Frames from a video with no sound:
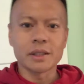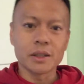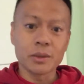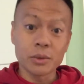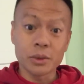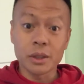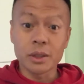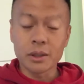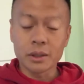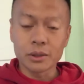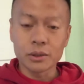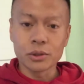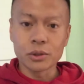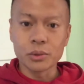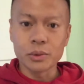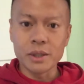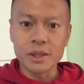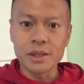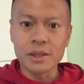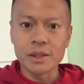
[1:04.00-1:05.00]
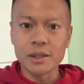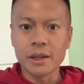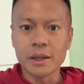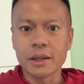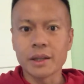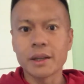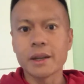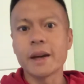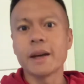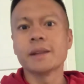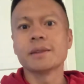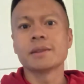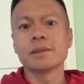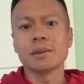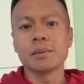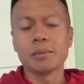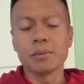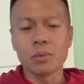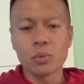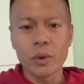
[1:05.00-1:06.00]
said it was a little too easy. I could add
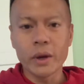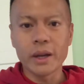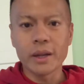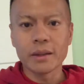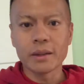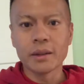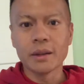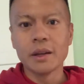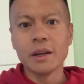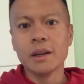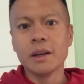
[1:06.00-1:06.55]
some weight.